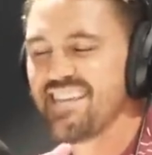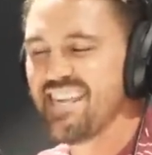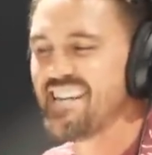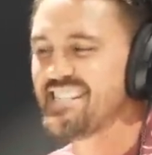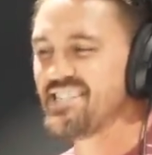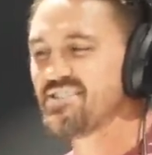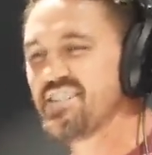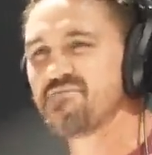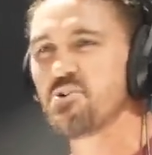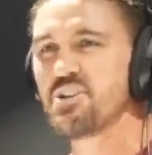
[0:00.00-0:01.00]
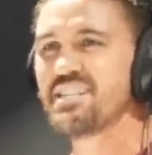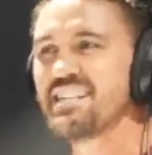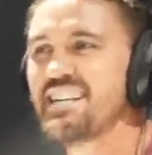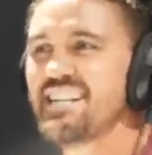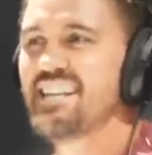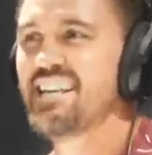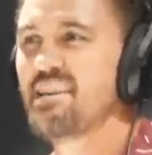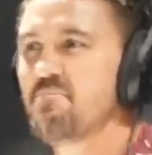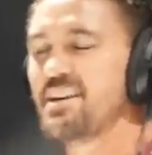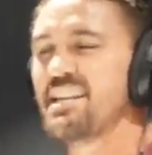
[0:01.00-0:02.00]
they, they, still didn't want it.
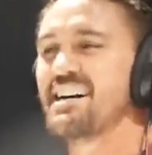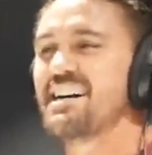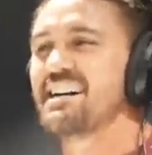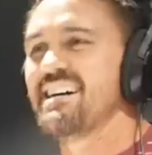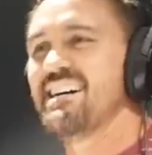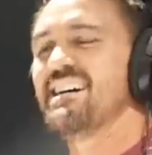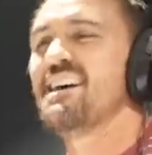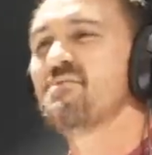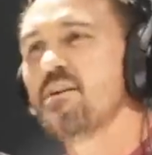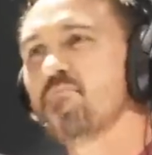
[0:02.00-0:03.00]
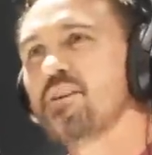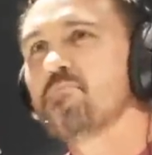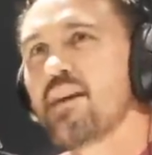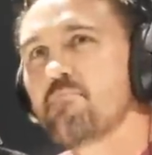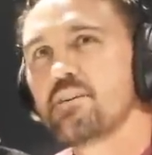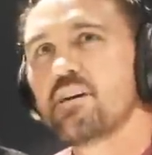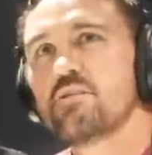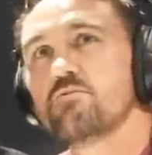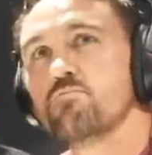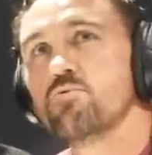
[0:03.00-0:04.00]
But uh, I remember he made me go
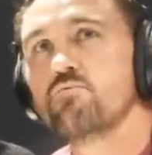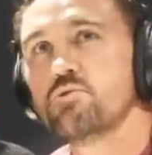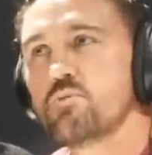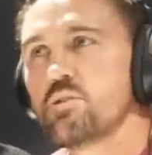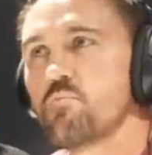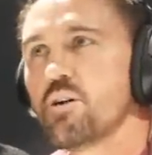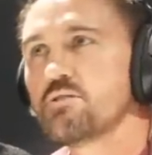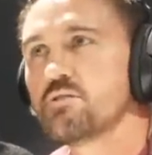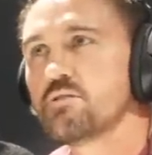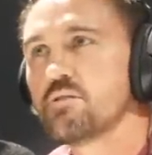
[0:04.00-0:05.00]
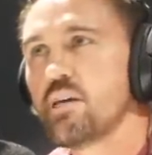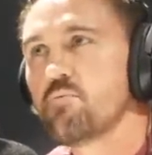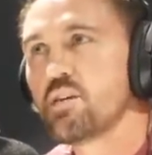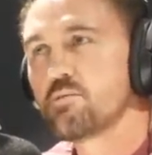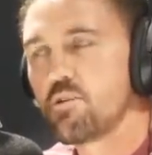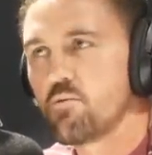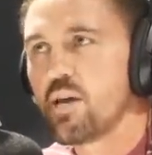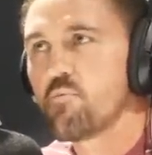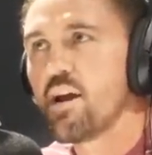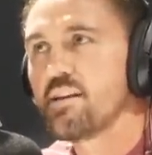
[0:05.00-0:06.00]
to the movies with him once, he rings me. We
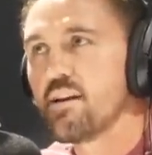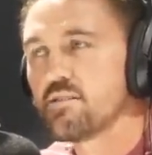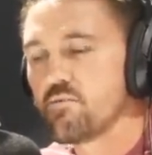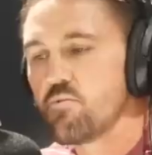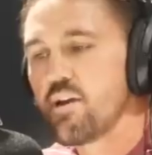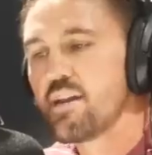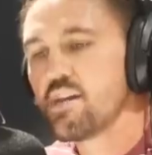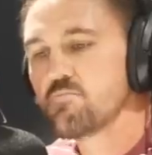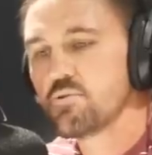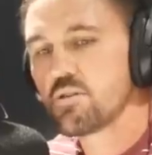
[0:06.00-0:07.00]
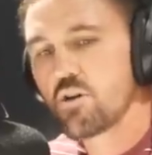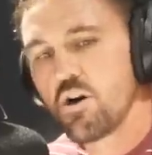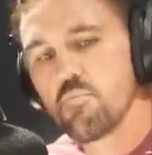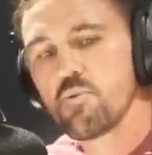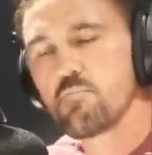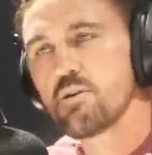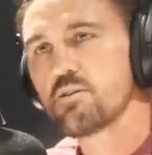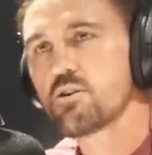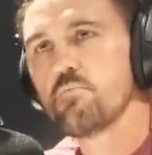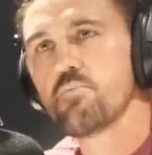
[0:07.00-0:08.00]
had radio, so he radios me. He said, "Kyle, meet me in
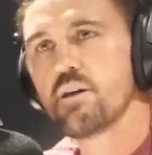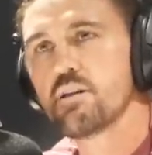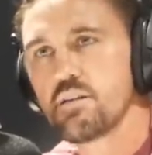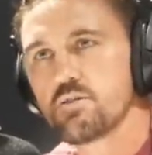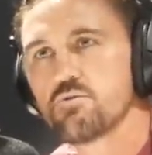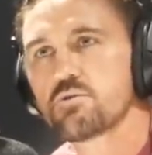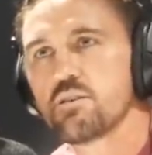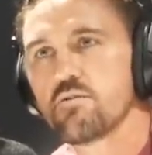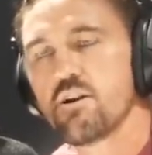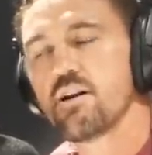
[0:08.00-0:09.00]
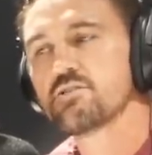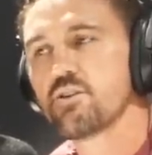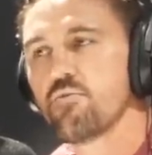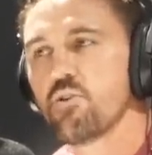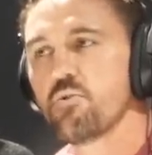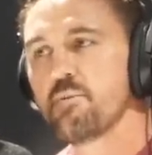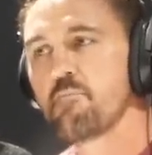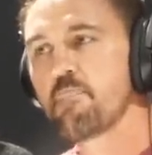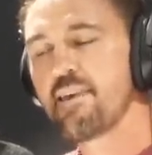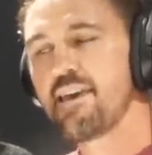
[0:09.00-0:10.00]
the compound. I need to talk to you." Right, so off I went.
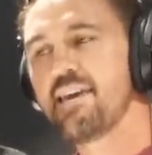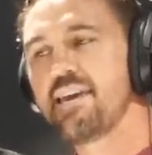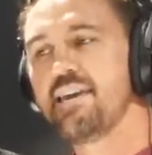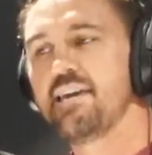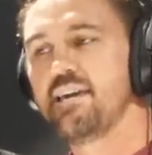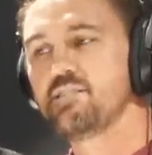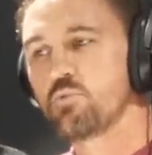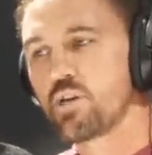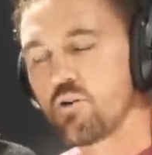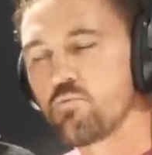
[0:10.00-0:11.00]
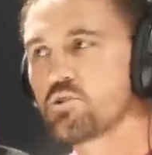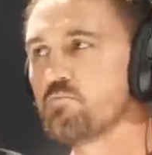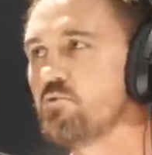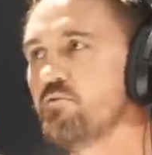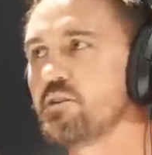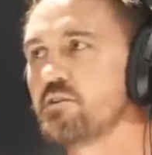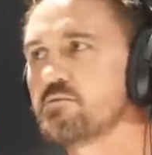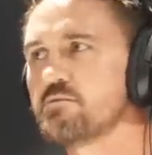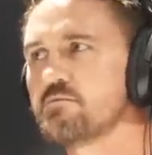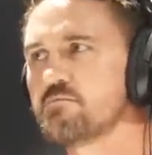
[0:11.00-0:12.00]
He said, "We're going to watch a movie."
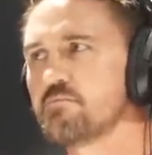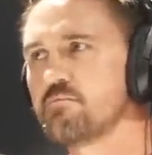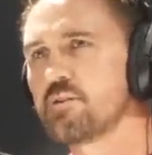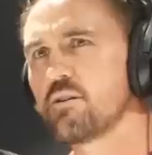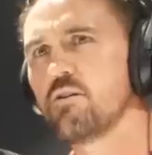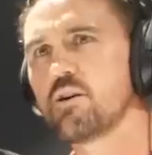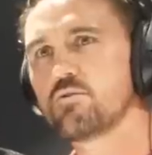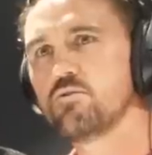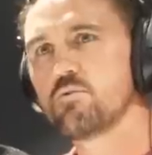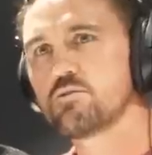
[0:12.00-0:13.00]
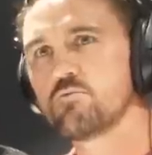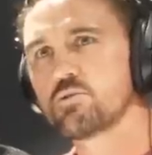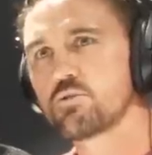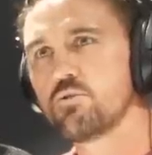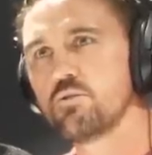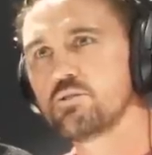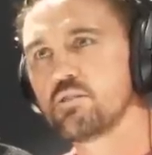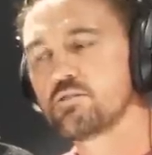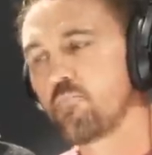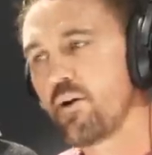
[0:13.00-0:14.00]
I'm like, "All right, cool. What's it? What's it called?" He said,
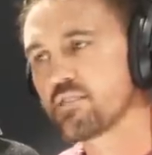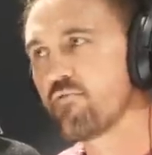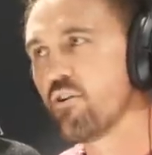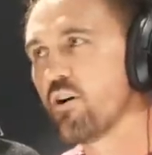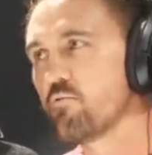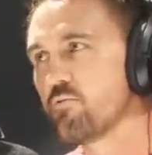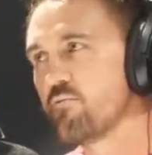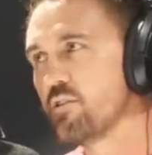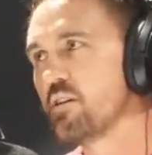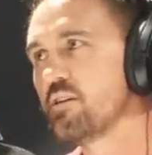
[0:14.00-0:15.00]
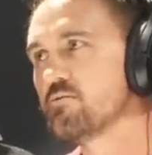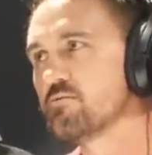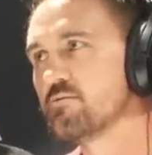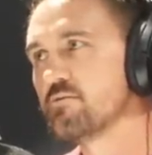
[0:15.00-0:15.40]
"It's The Pacifier with Vin Diesel."